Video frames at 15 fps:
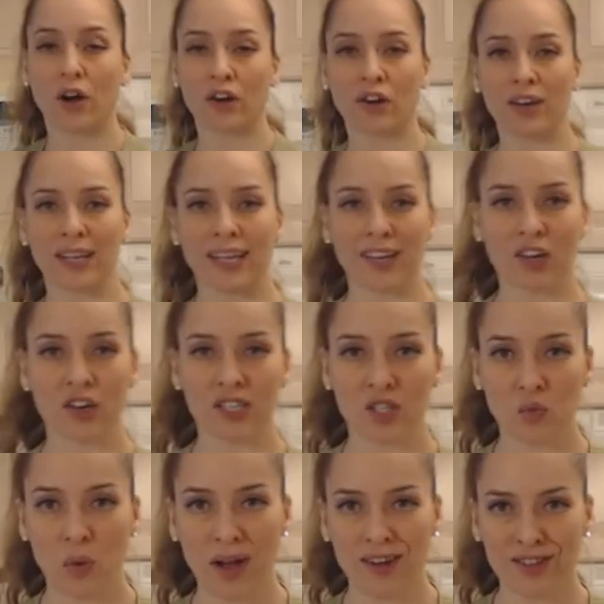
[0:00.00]
water later
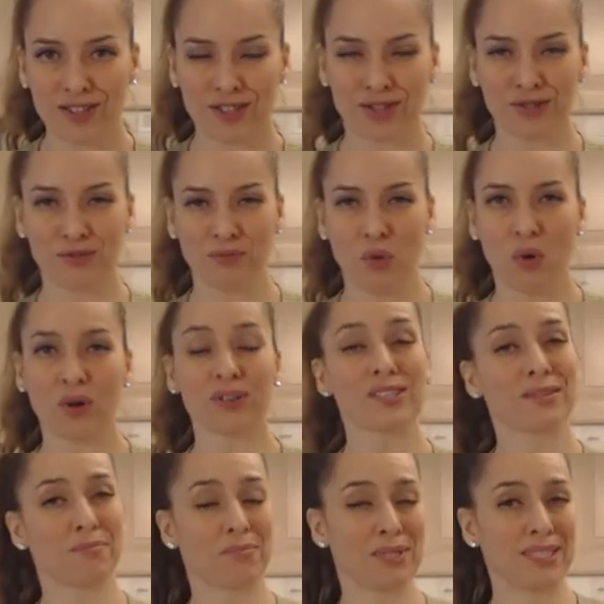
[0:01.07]
as well to boil
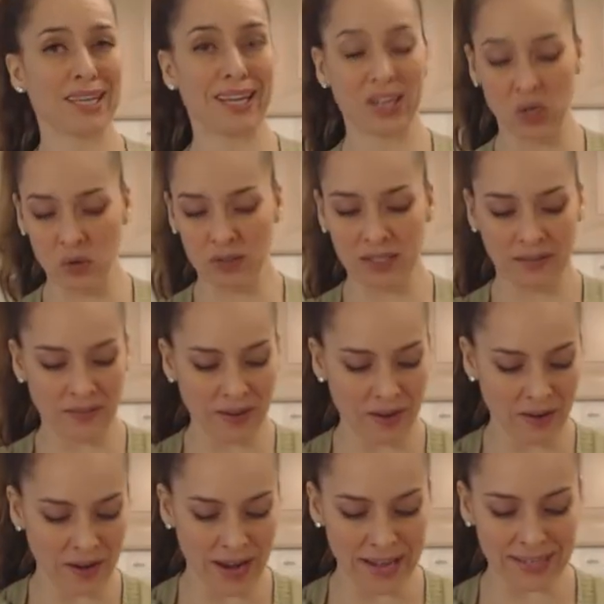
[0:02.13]
some potatoes in
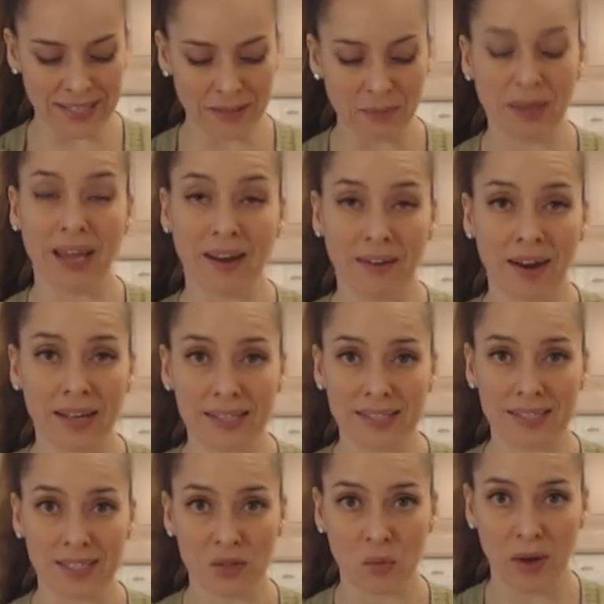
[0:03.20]
there and some
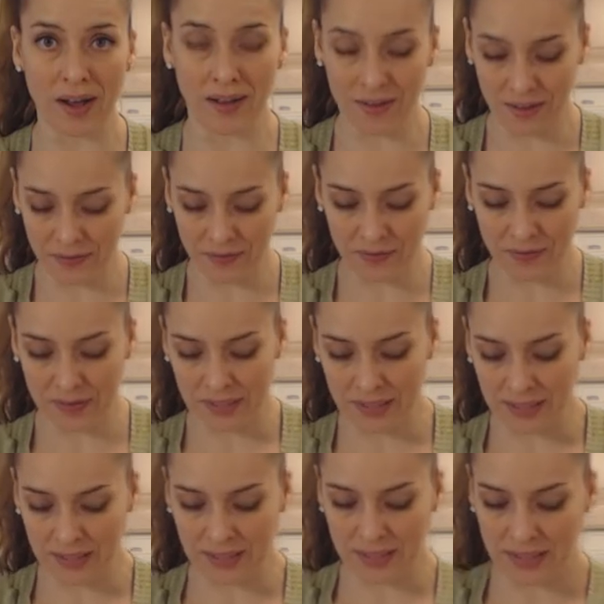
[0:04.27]
carrots as well.
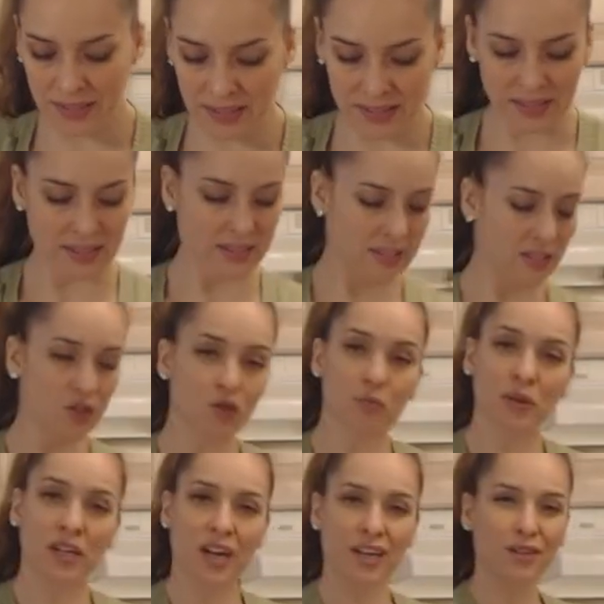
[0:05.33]
So
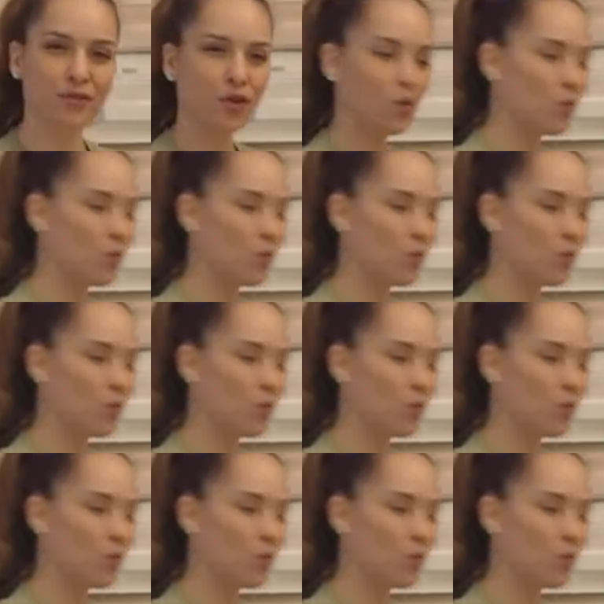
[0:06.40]
it'll be kind